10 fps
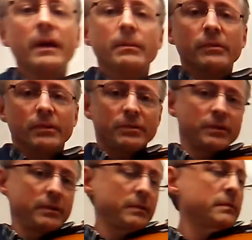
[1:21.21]

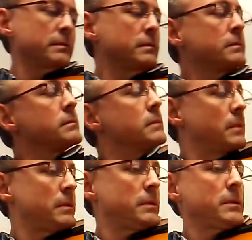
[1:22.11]
position, I'm
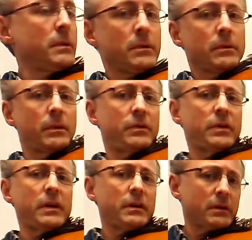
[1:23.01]
going to
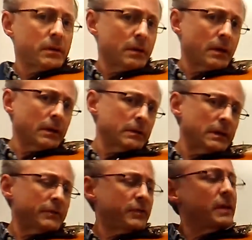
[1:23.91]
take our
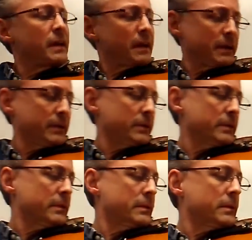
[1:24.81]
left hand
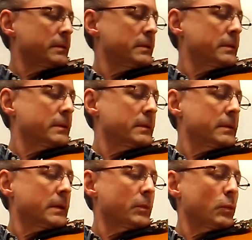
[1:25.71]

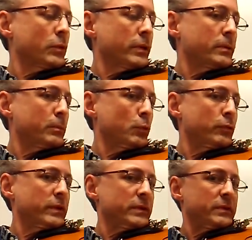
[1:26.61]
and we're going to move
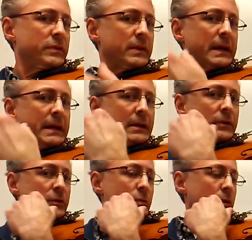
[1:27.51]
it down
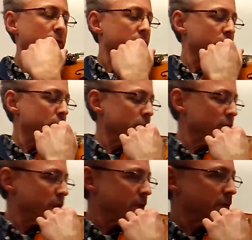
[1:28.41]
to where the tuners
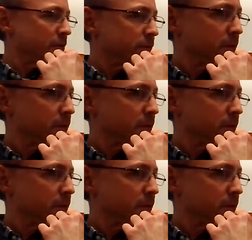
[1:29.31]
live